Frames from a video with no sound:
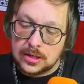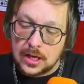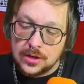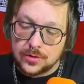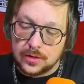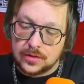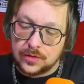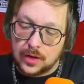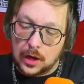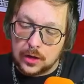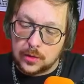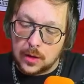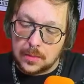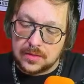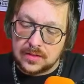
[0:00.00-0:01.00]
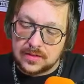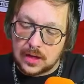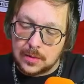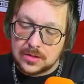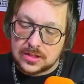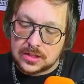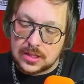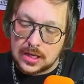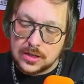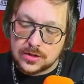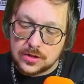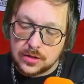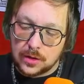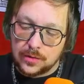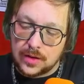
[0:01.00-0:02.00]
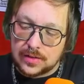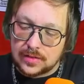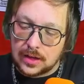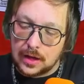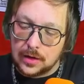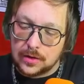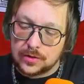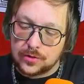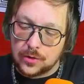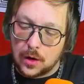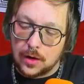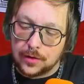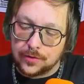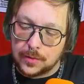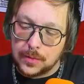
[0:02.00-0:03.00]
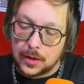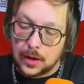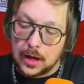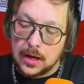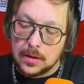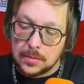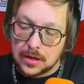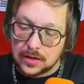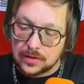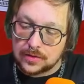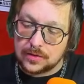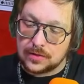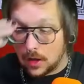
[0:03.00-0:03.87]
Danger is a value that represents how much attention your investigator is drawing from their enemies.